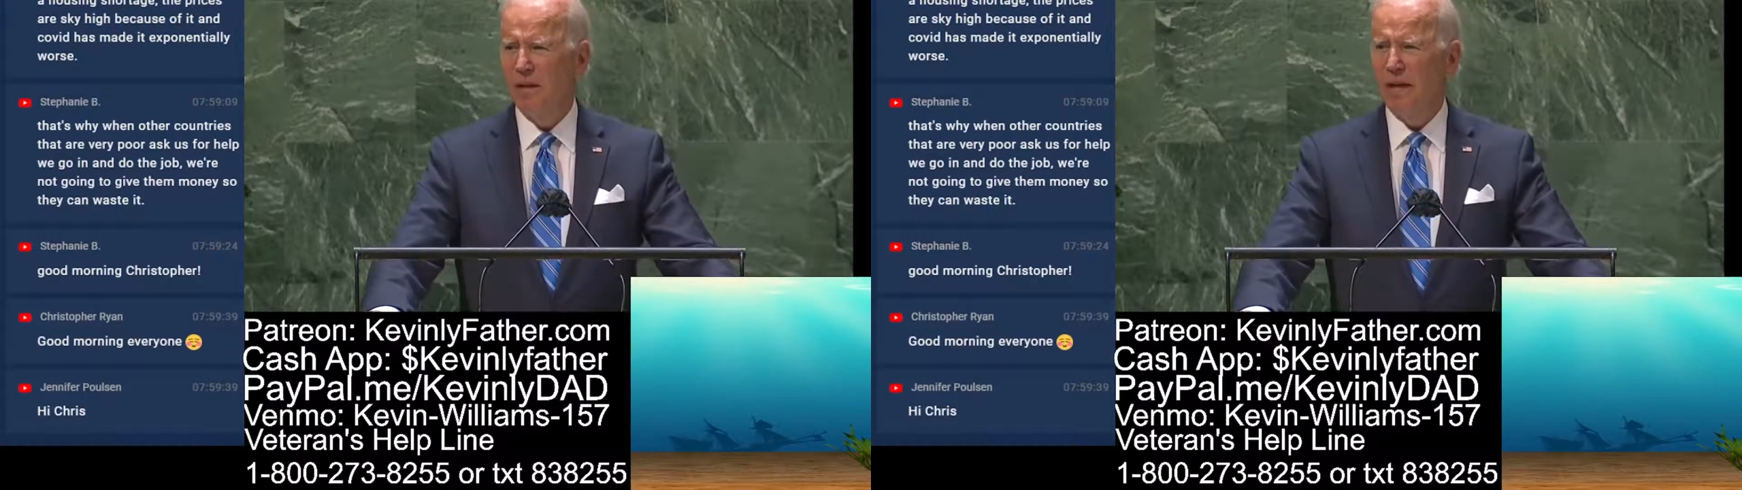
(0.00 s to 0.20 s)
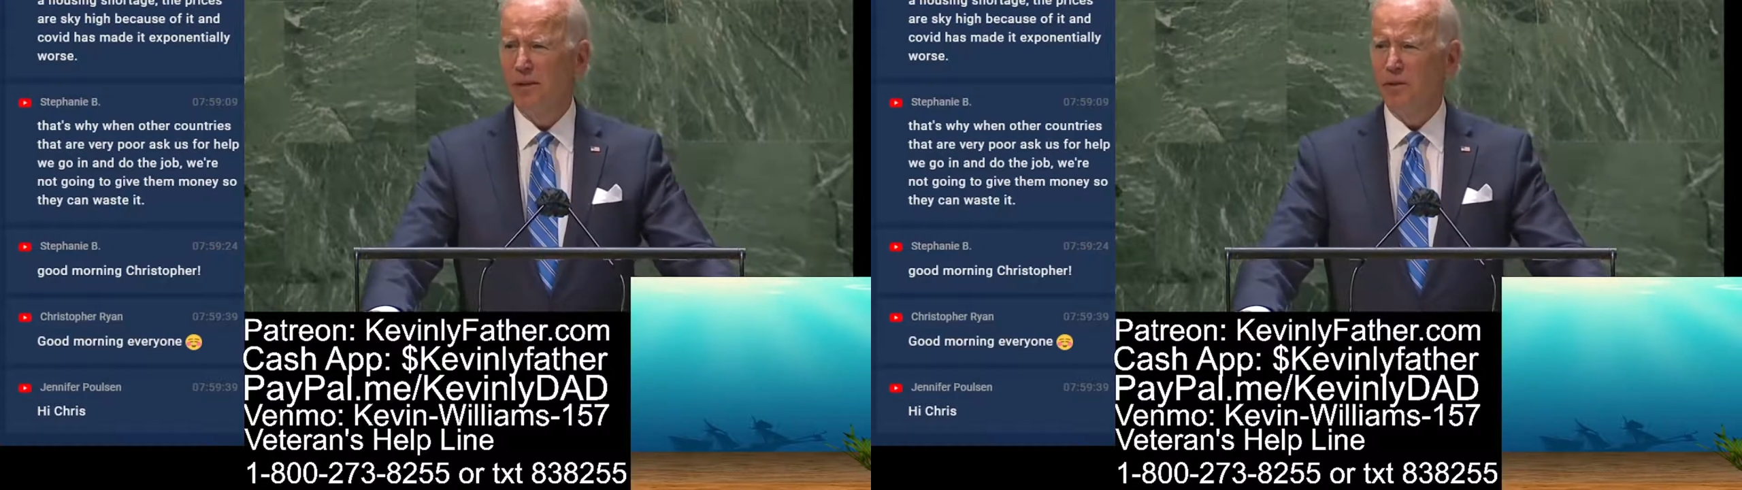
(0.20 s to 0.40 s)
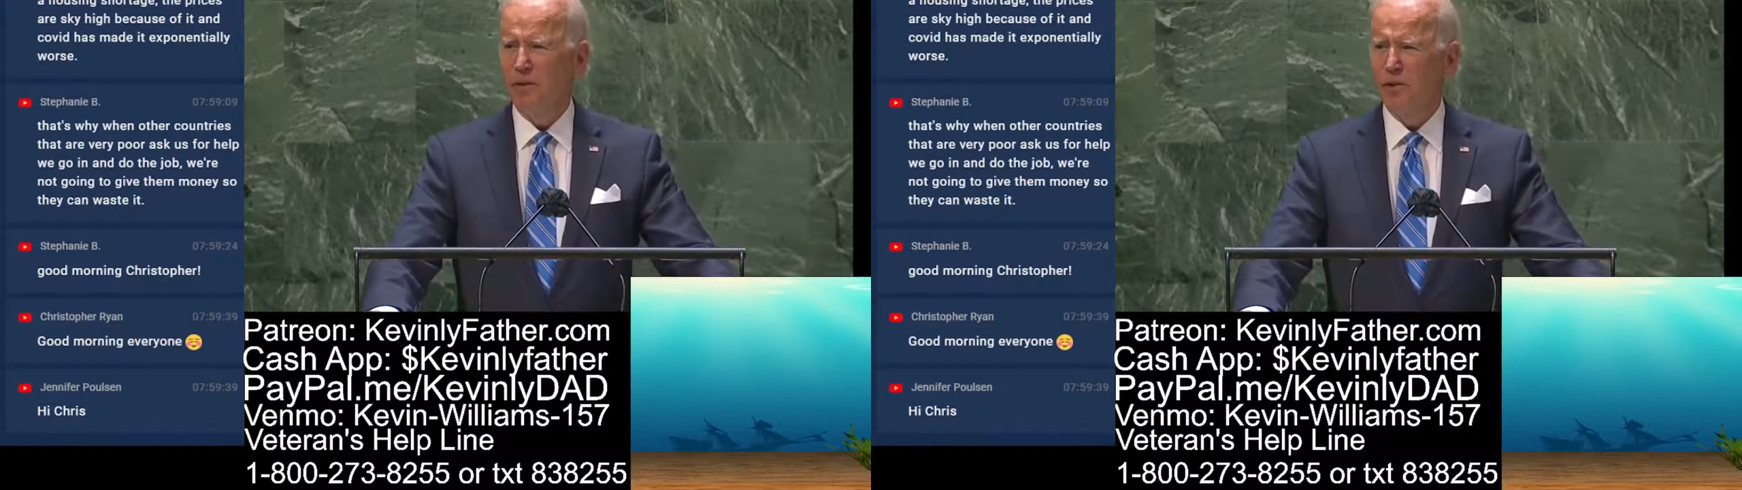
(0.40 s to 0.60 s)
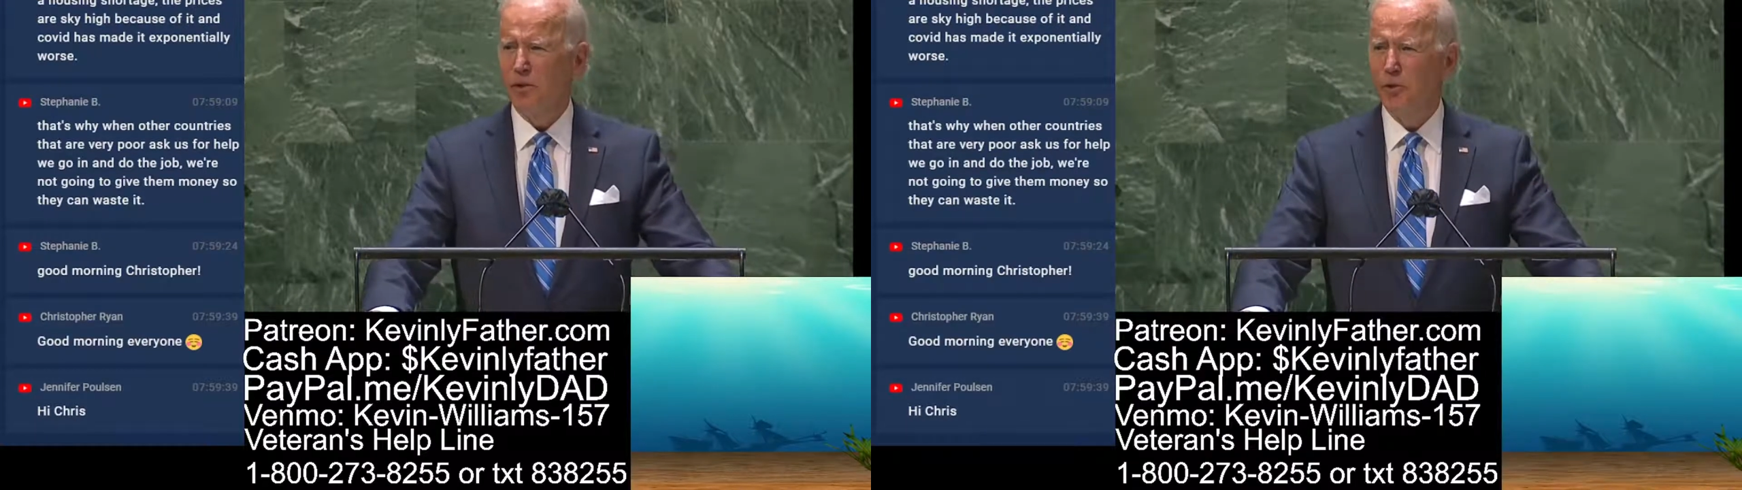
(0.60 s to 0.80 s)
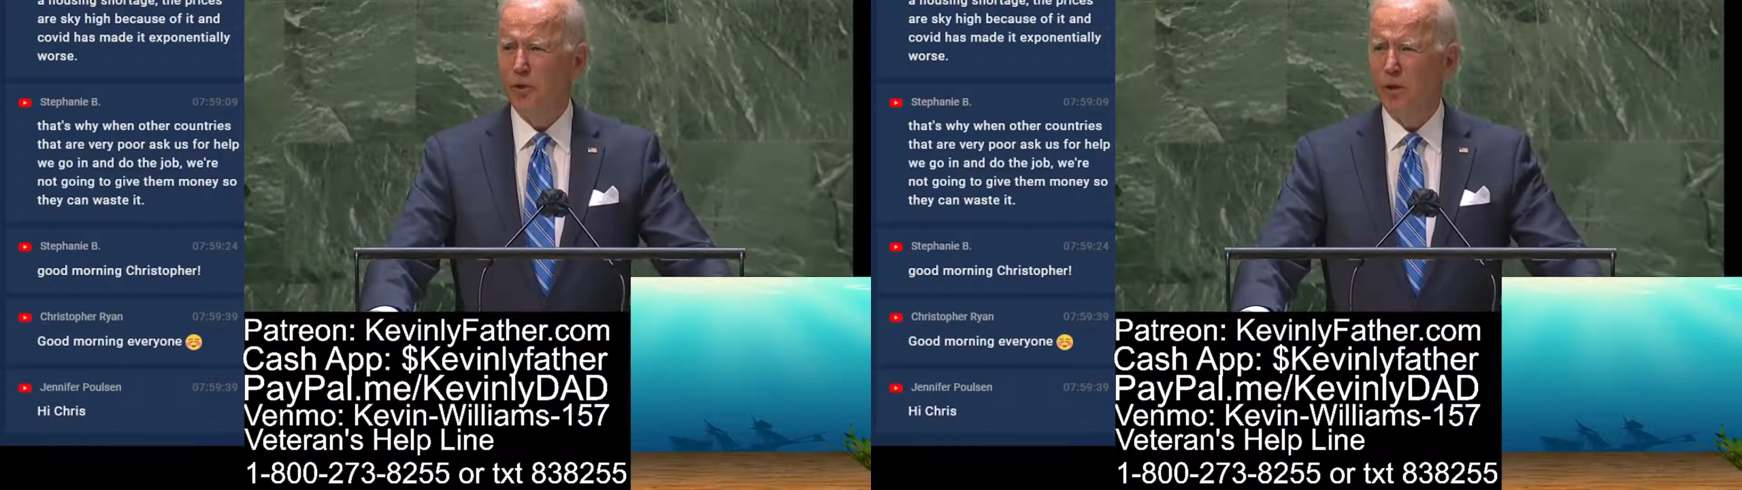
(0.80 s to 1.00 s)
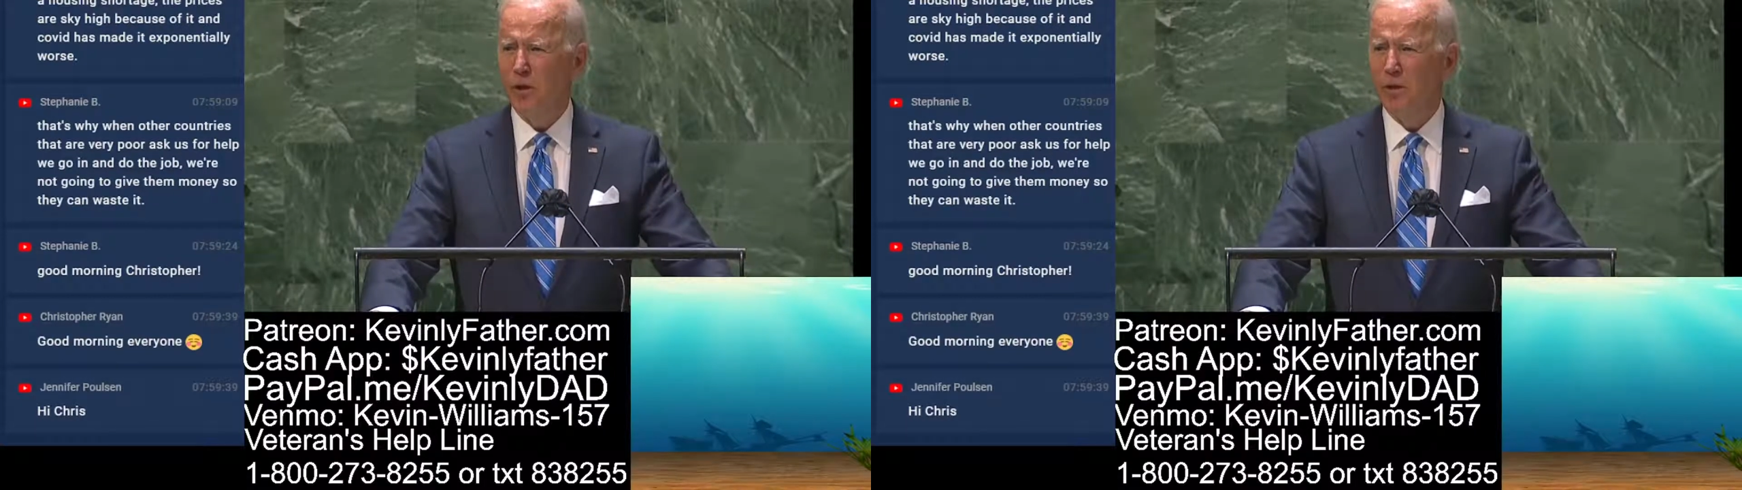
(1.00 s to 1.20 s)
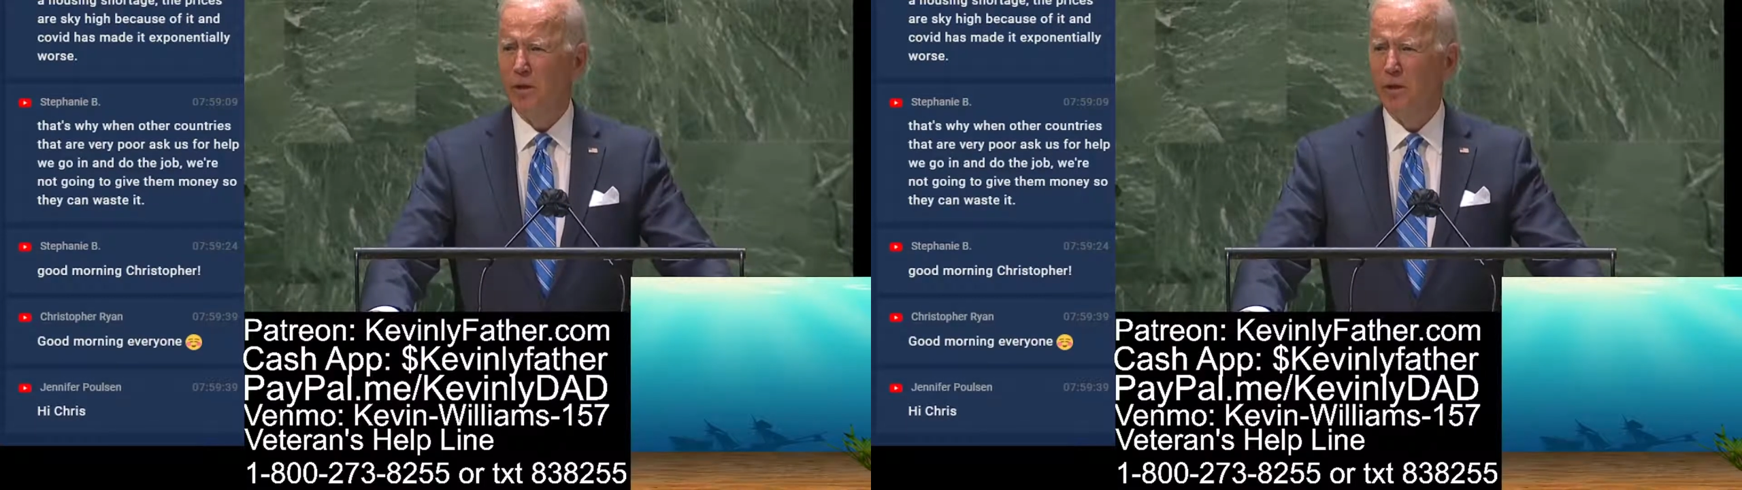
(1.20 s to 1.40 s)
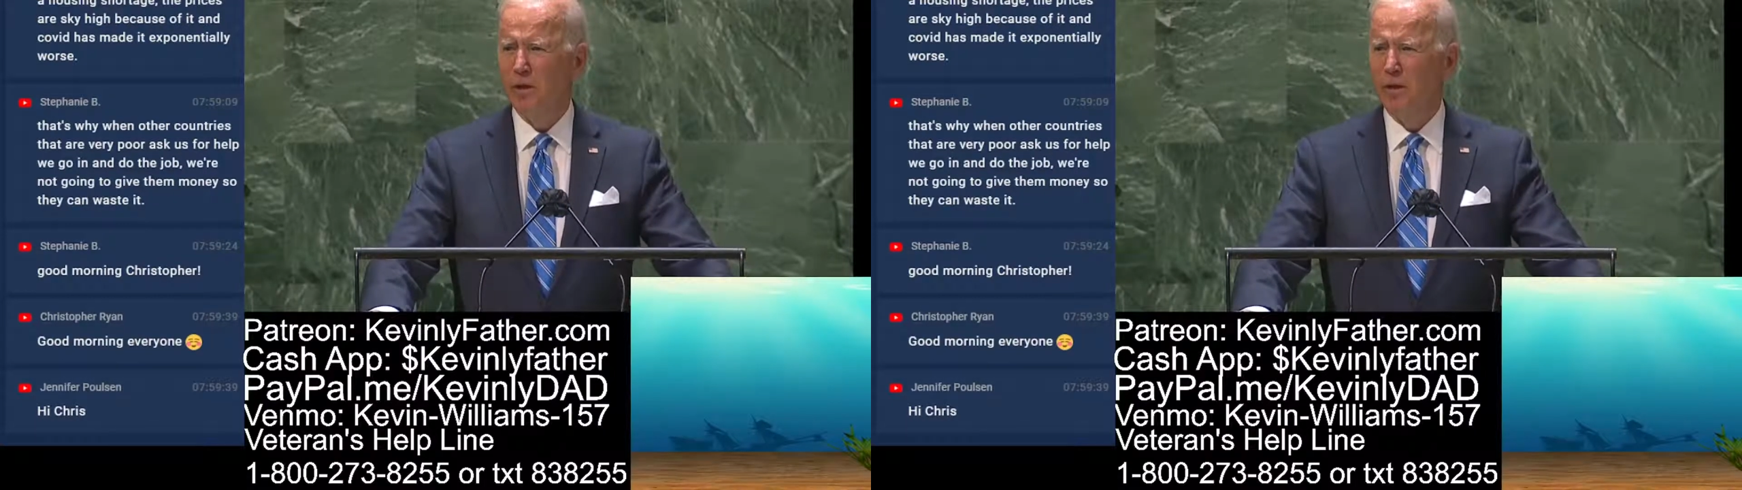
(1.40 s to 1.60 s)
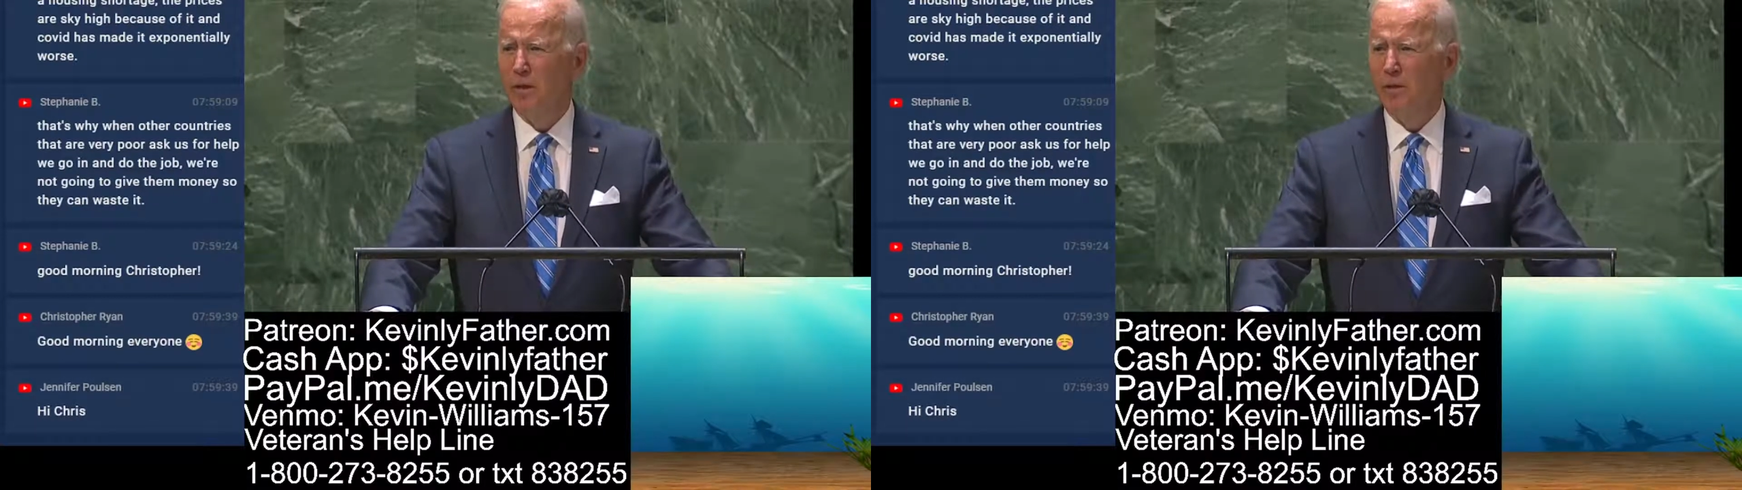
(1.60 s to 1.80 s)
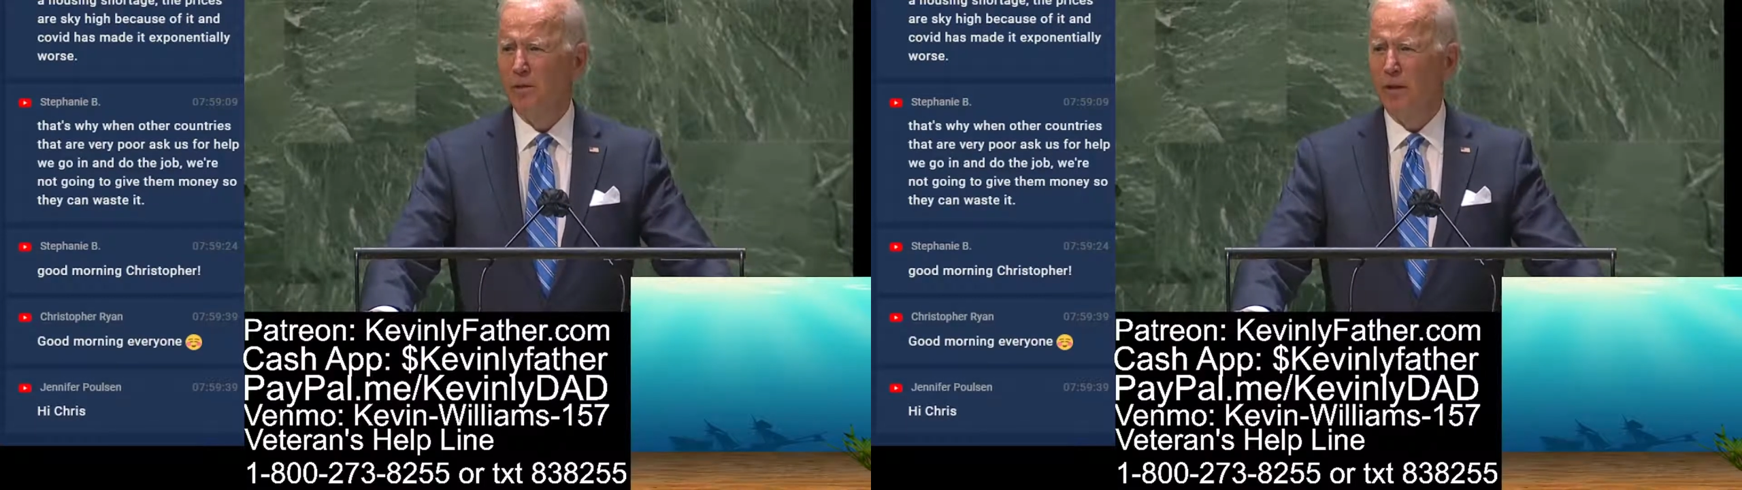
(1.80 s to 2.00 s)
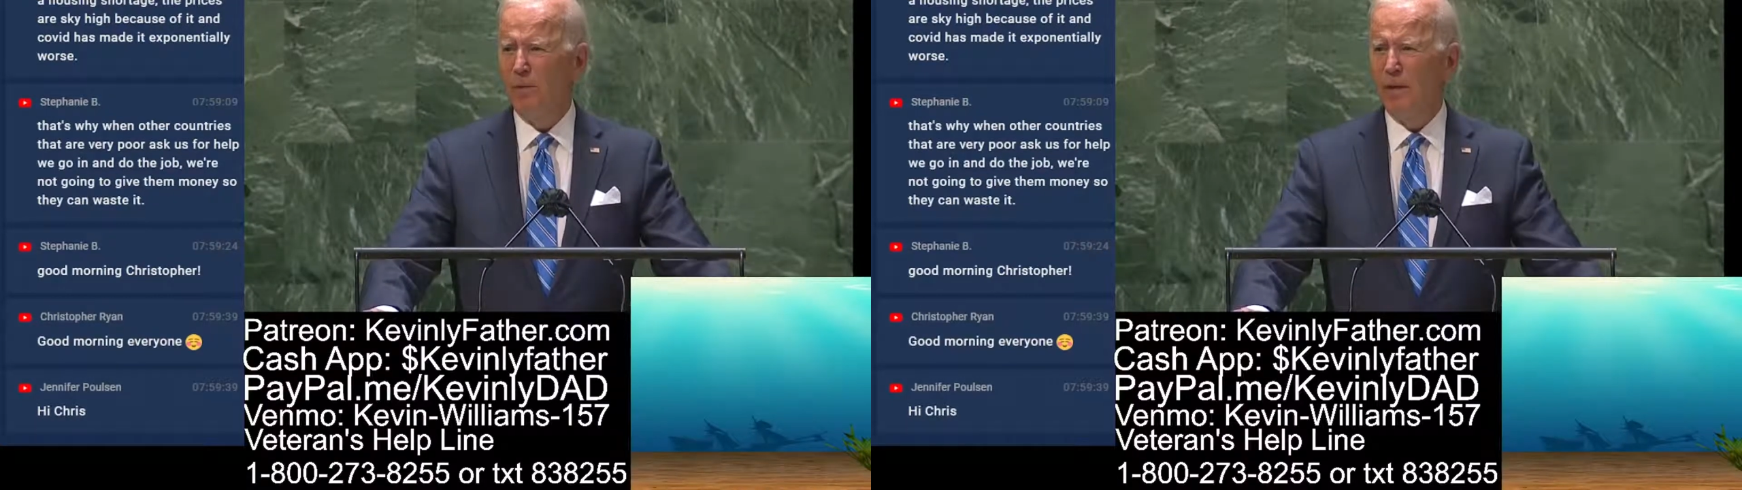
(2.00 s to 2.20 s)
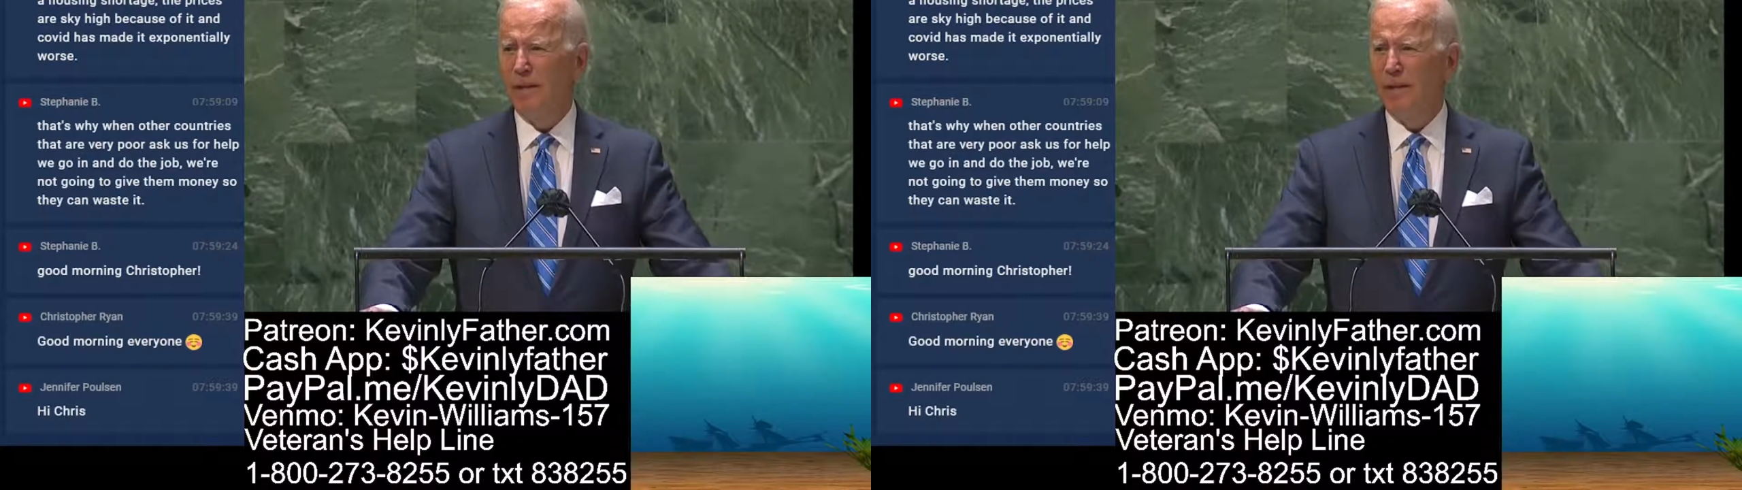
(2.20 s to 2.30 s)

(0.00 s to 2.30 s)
and to ensure that we